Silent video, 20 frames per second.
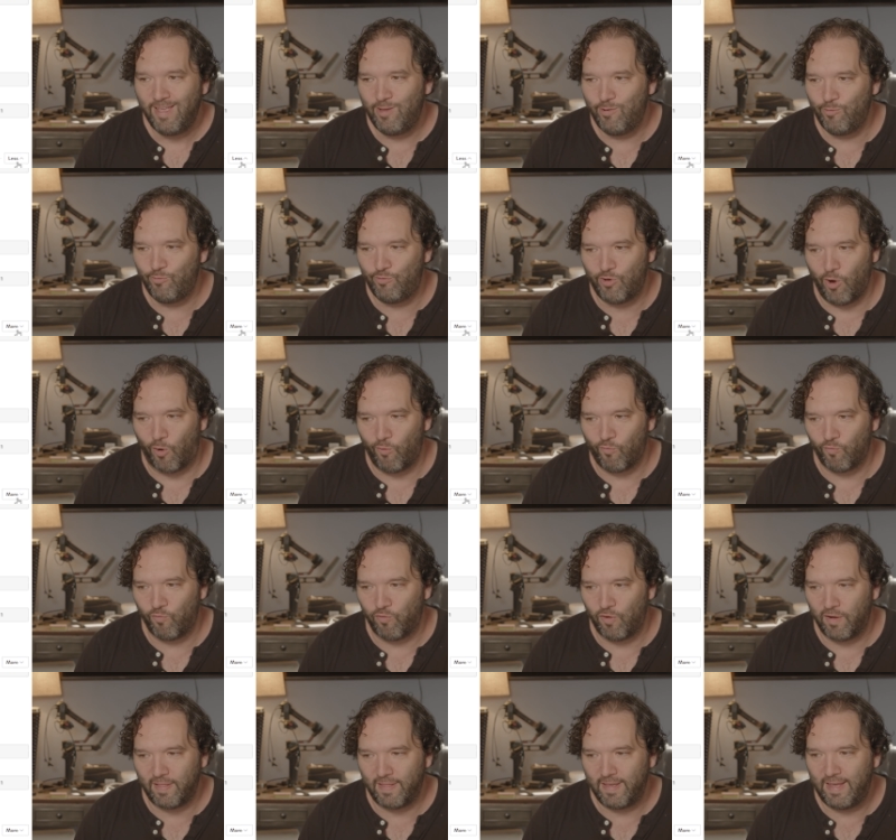You don't
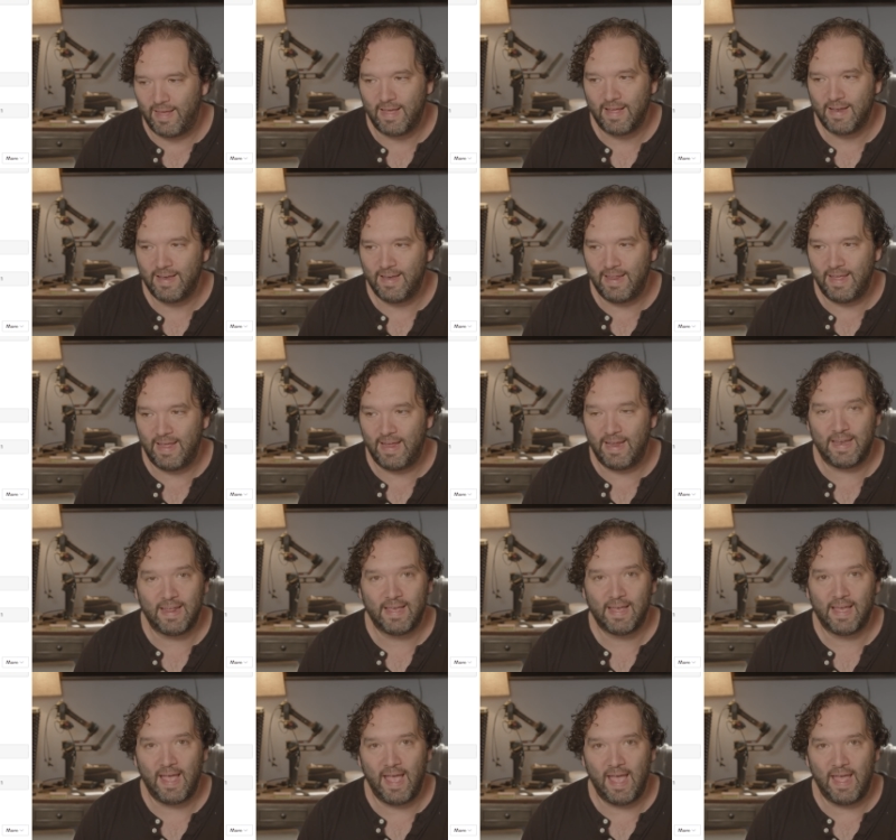really need
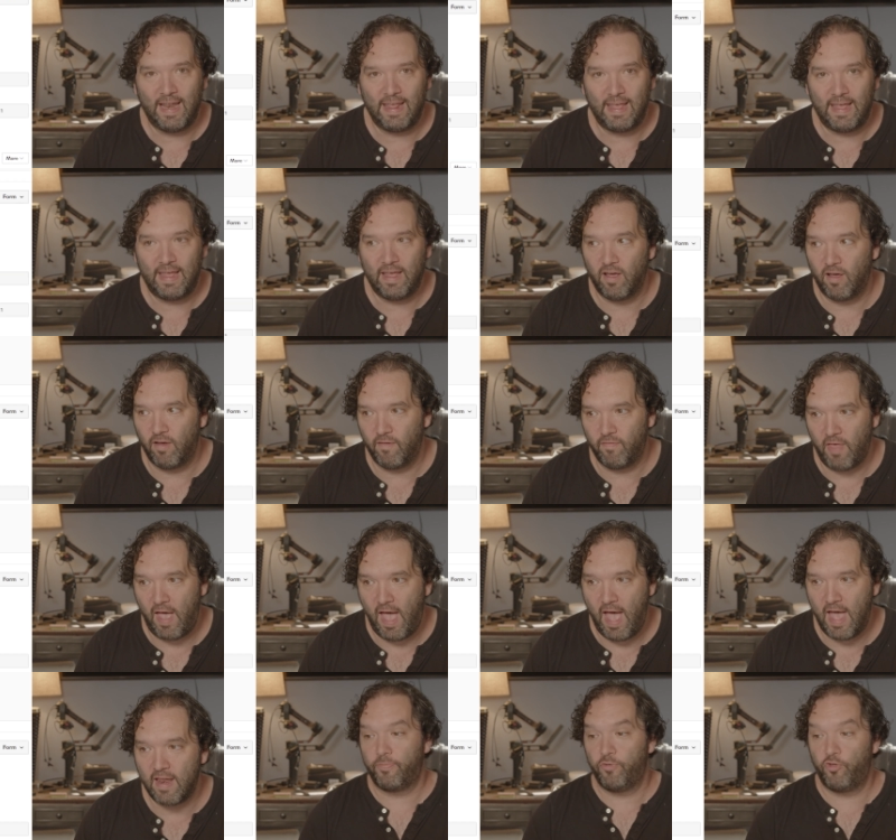any of
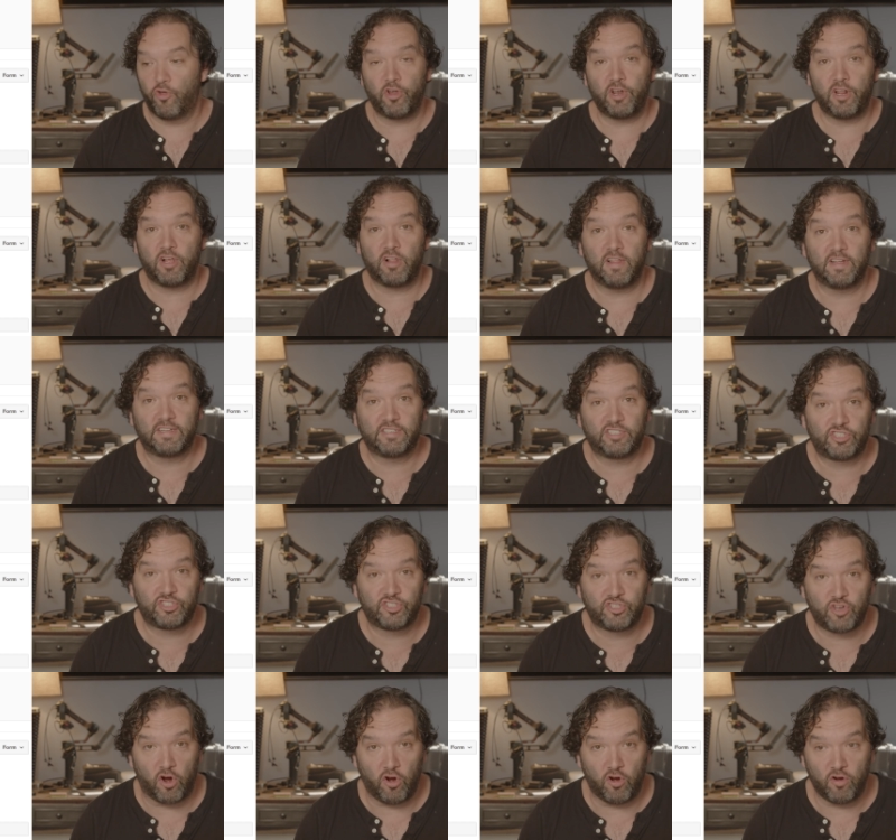that. You're gonna click
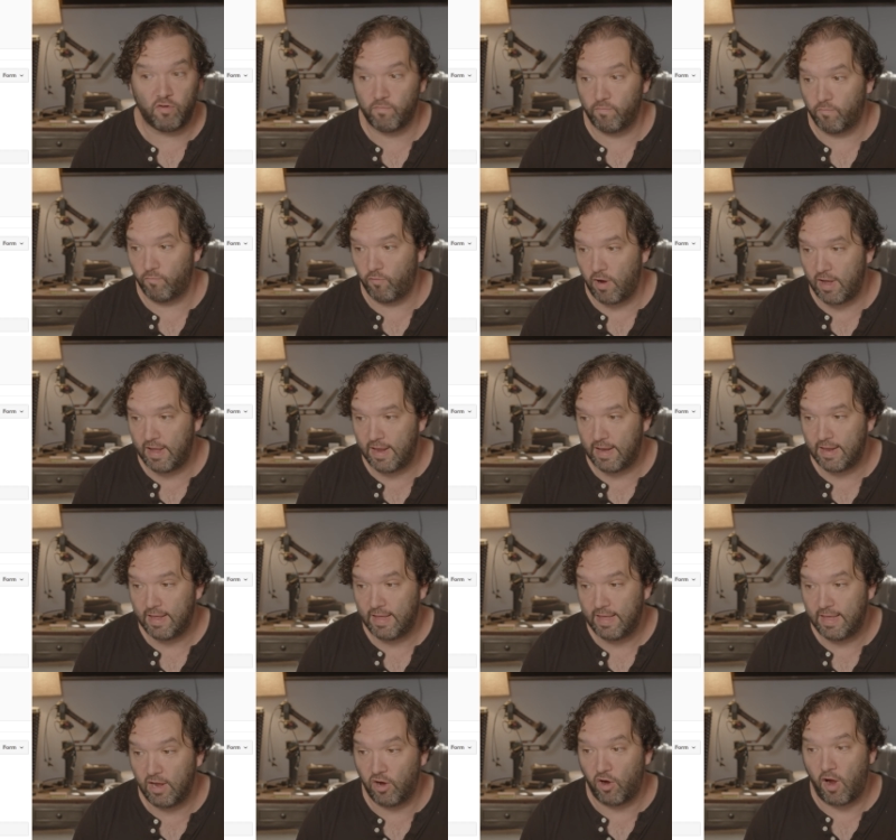start right
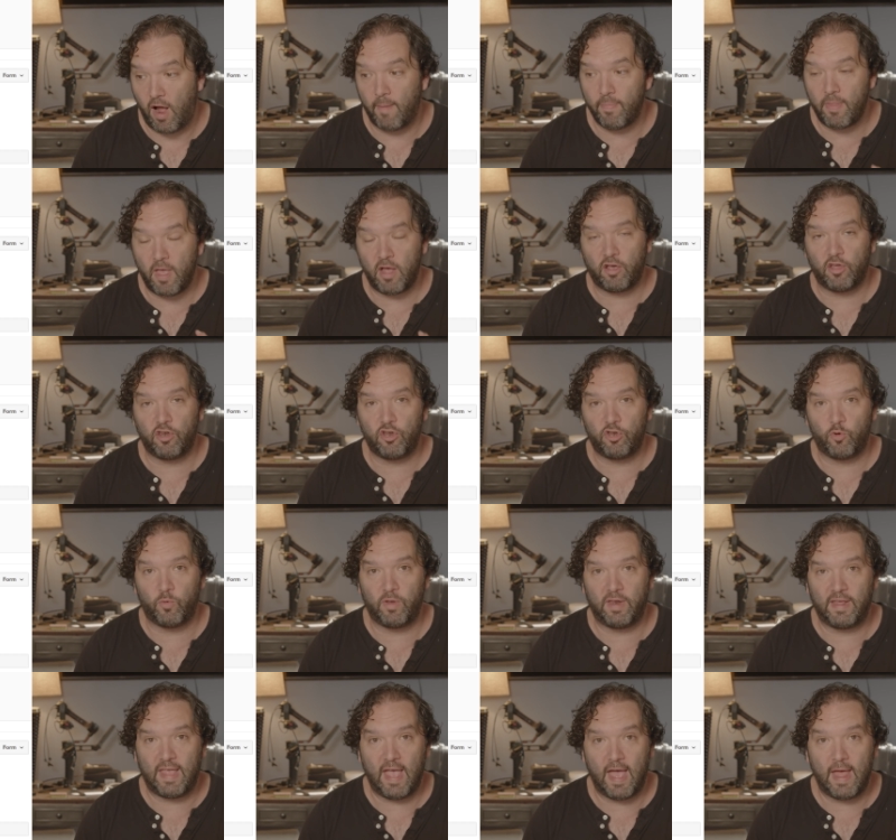here. I'm not gonna do
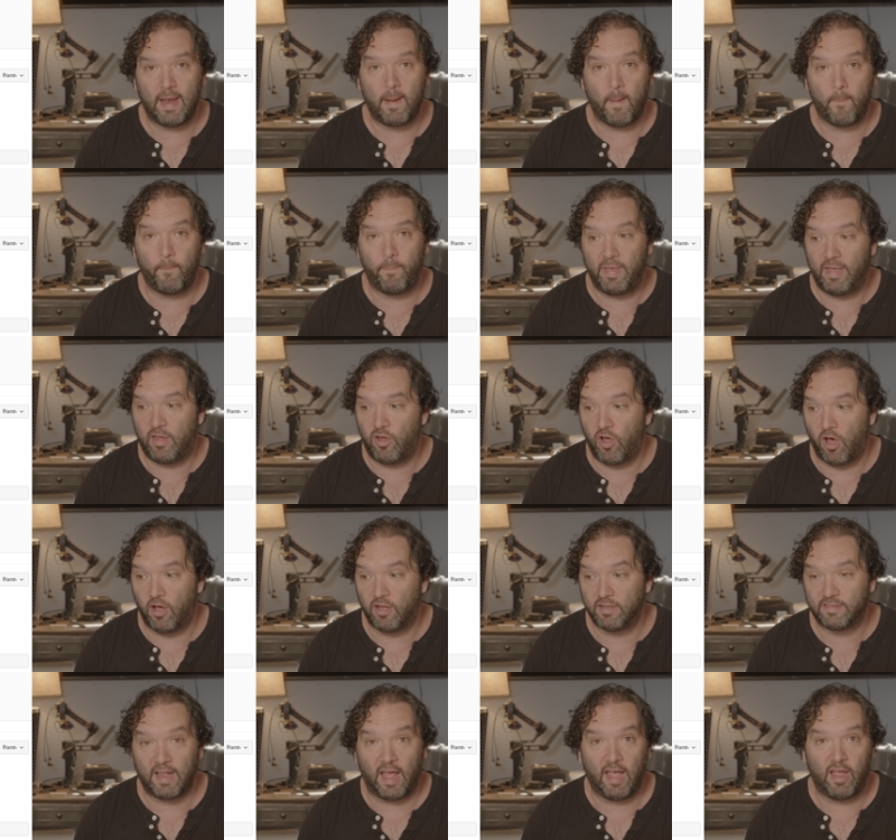it again
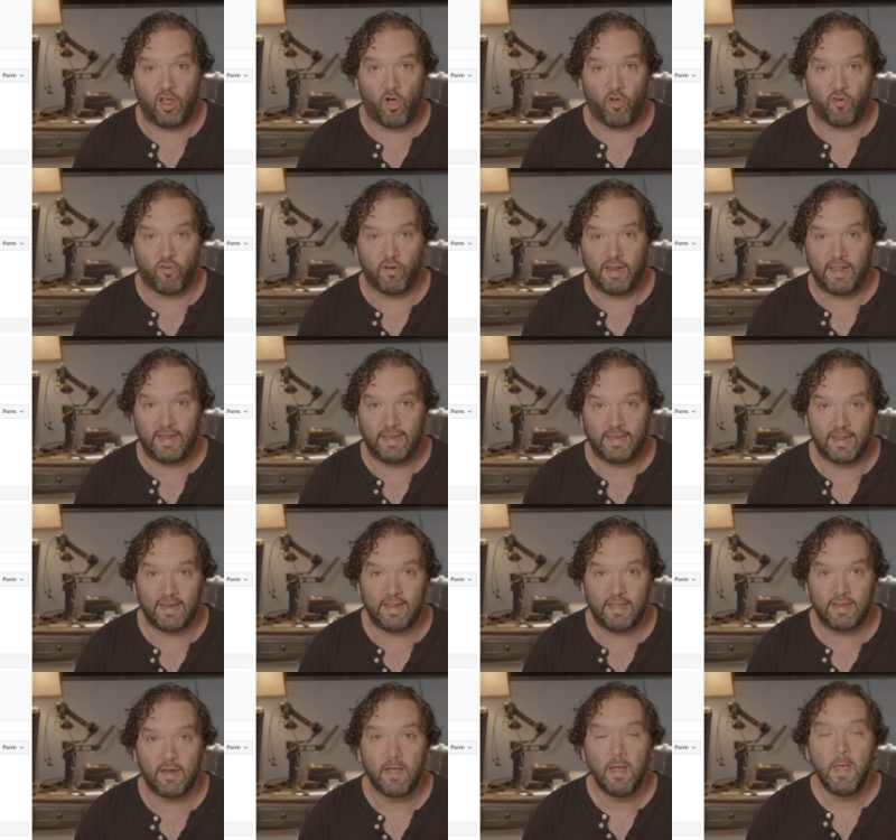because I already did
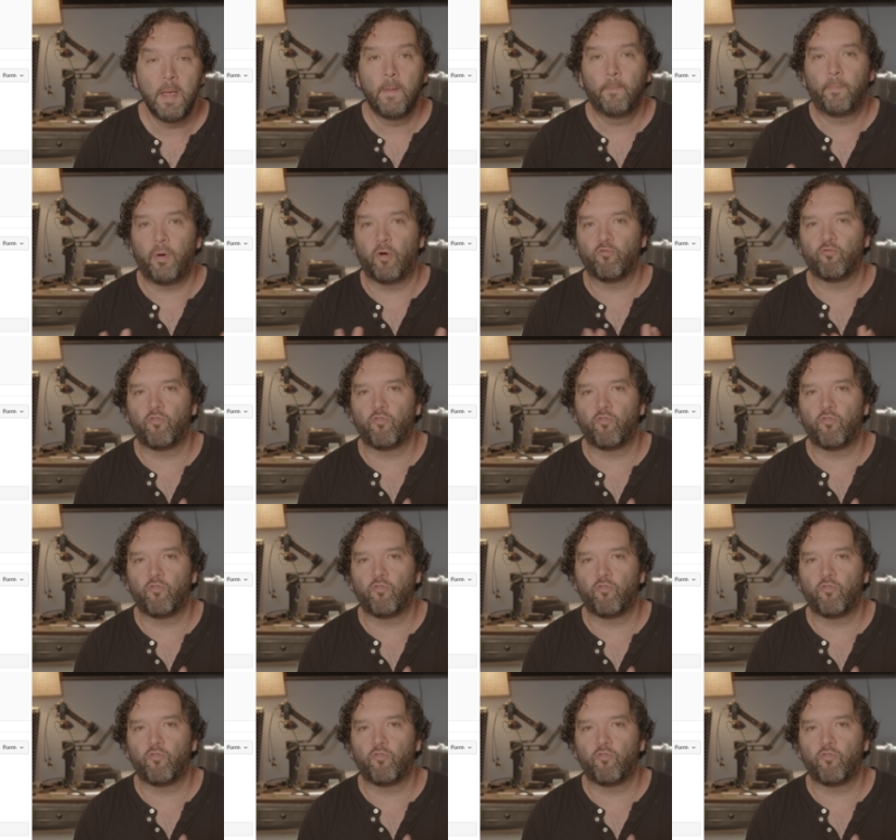it, but